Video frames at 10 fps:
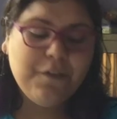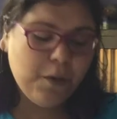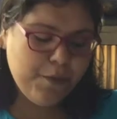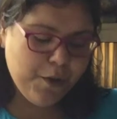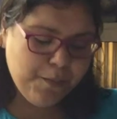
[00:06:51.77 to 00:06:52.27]

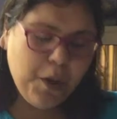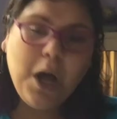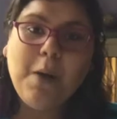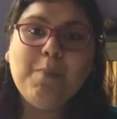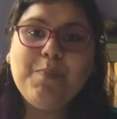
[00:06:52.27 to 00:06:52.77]
your
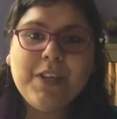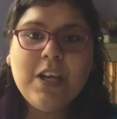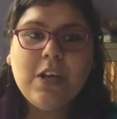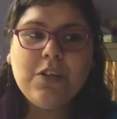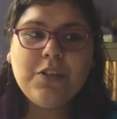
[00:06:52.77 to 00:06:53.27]
palm.
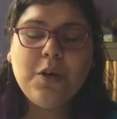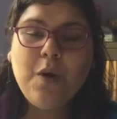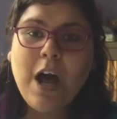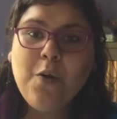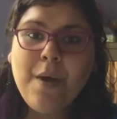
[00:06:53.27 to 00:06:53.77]
So
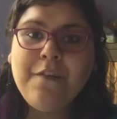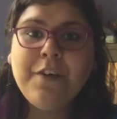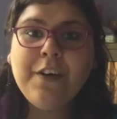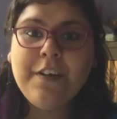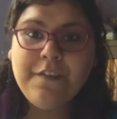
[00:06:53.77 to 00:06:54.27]

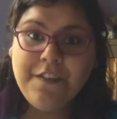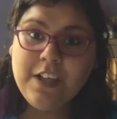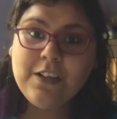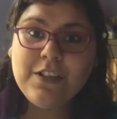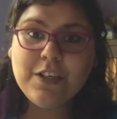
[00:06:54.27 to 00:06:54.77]
however it
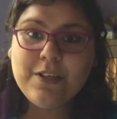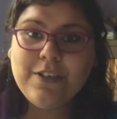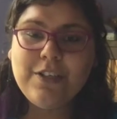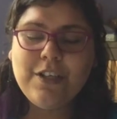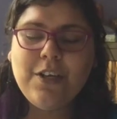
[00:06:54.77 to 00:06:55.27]
feels
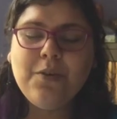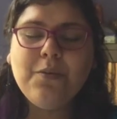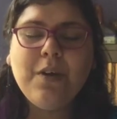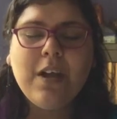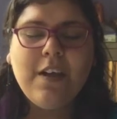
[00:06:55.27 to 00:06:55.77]
good to you,